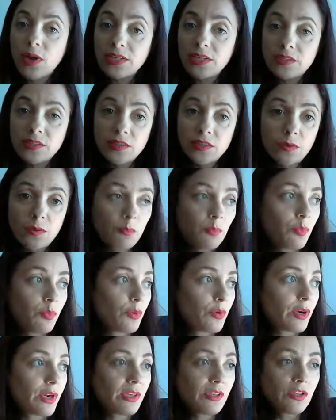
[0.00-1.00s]
way to the
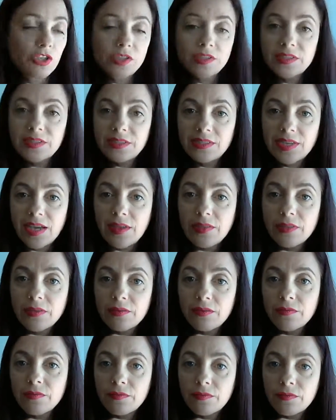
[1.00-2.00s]
border just
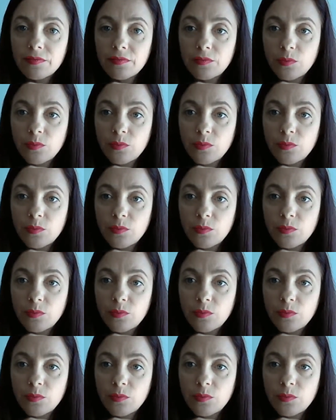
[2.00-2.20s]
south of